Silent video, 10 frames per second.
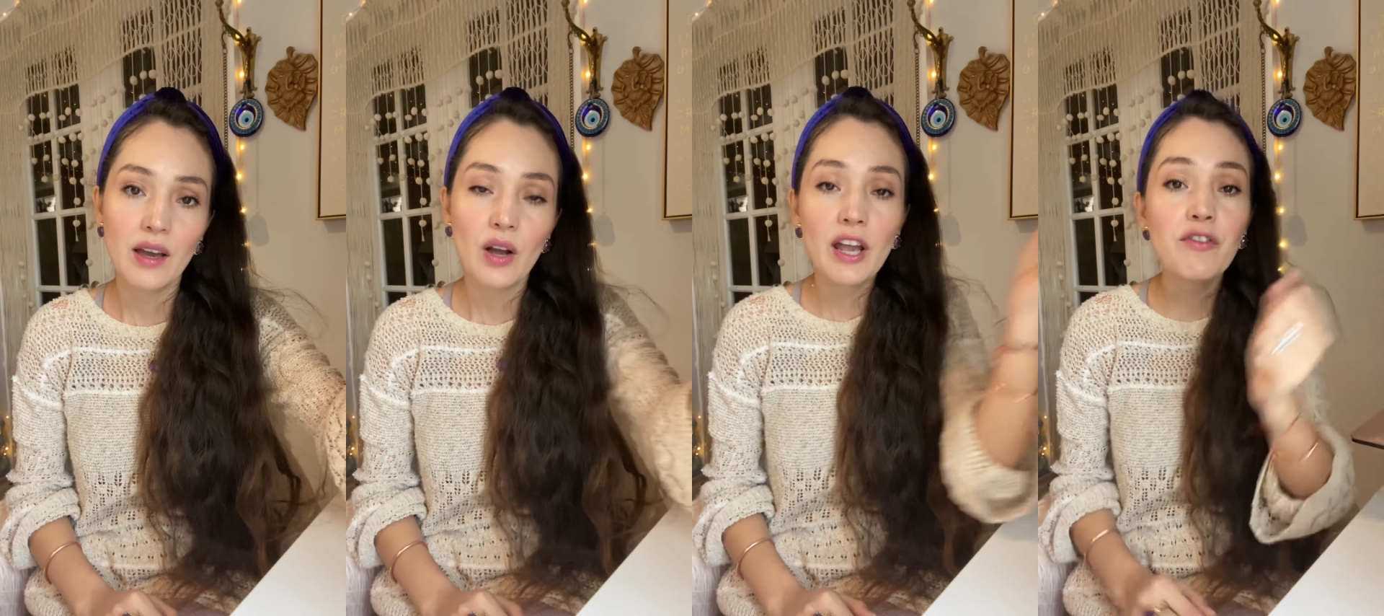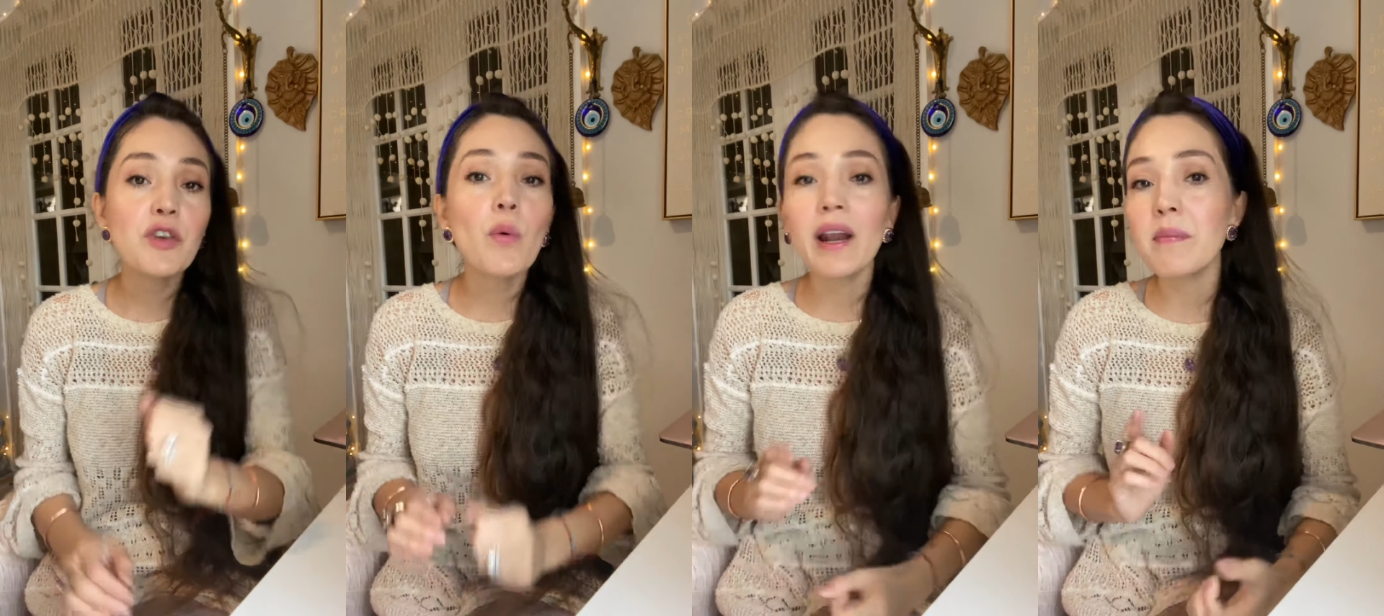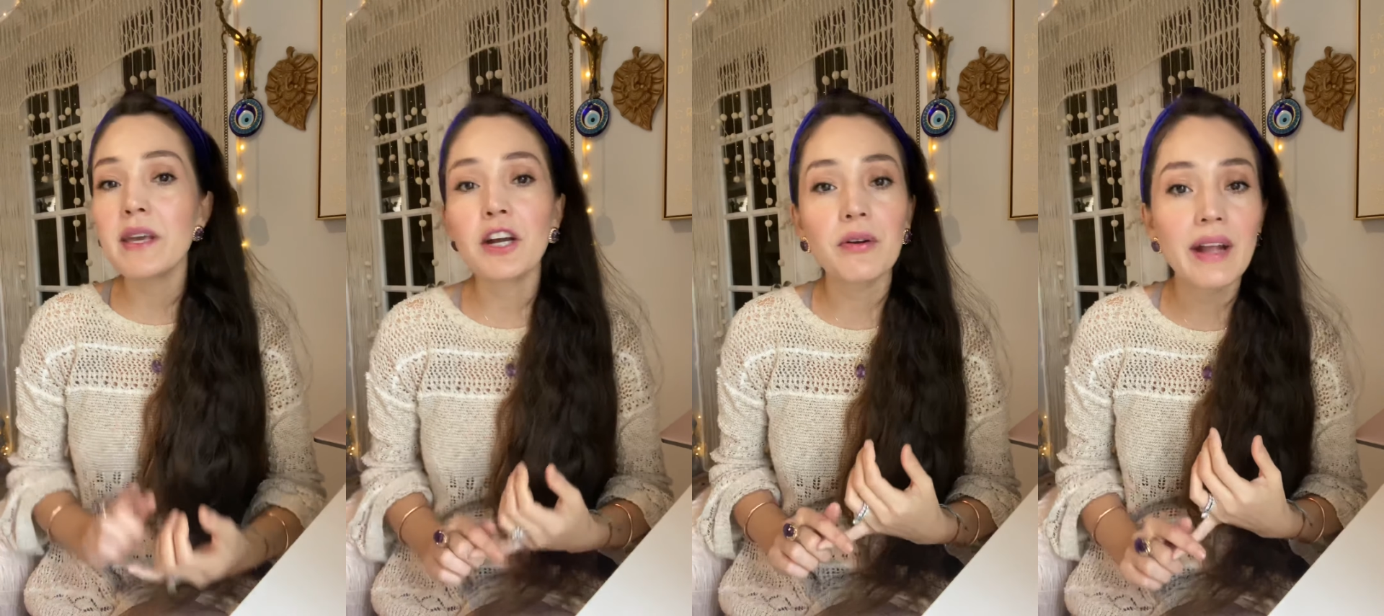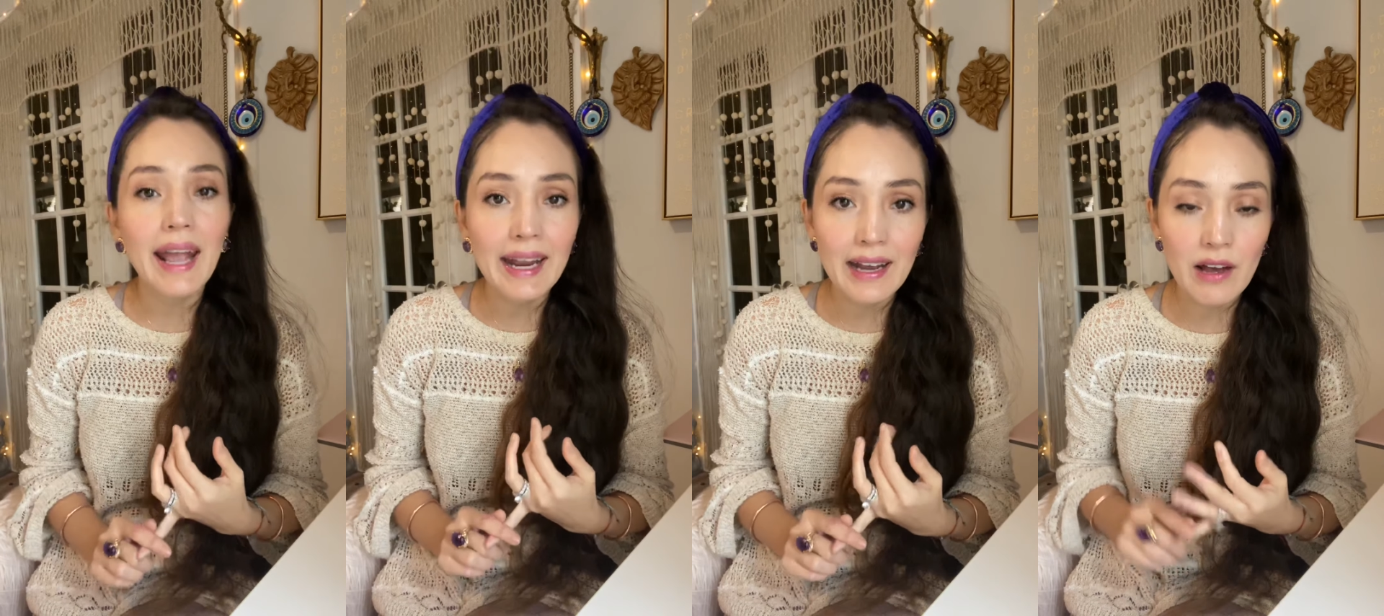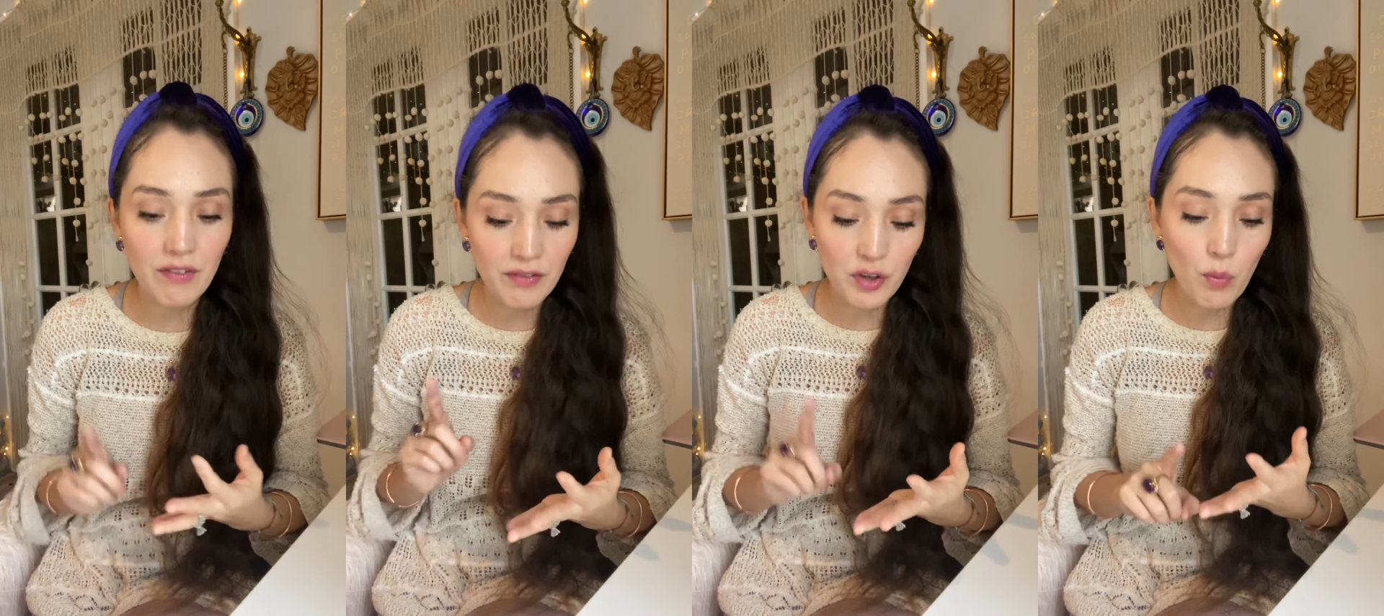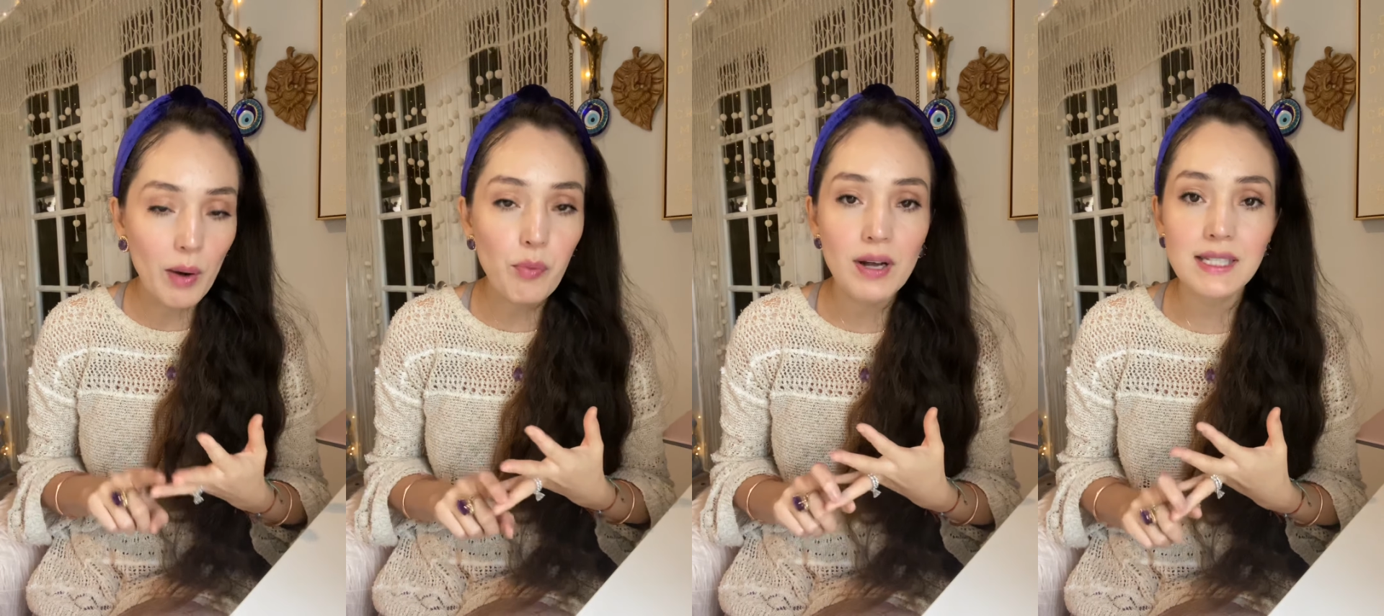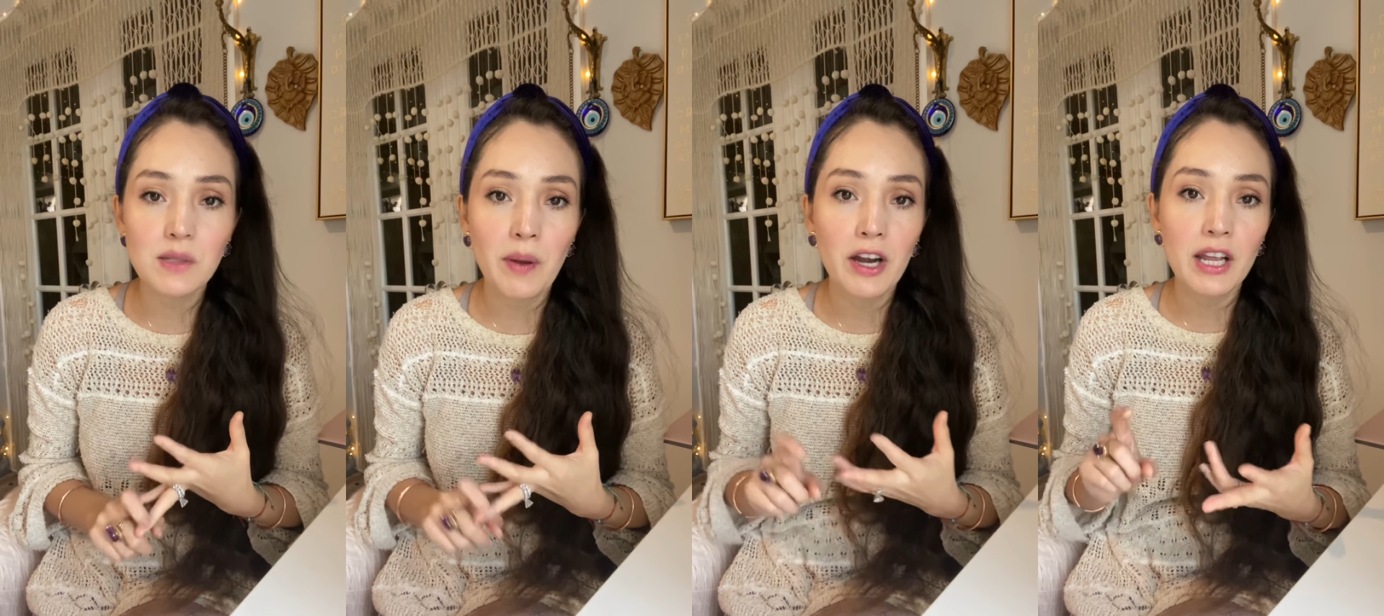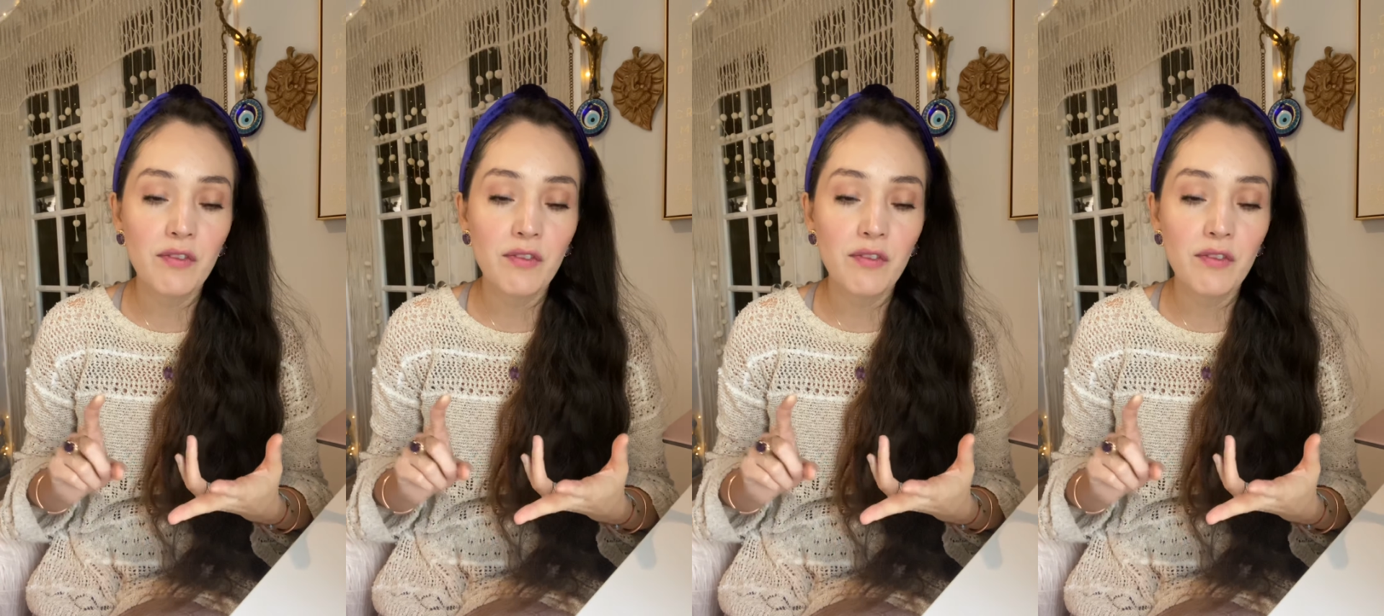If you want to be creative, if you want prosperity,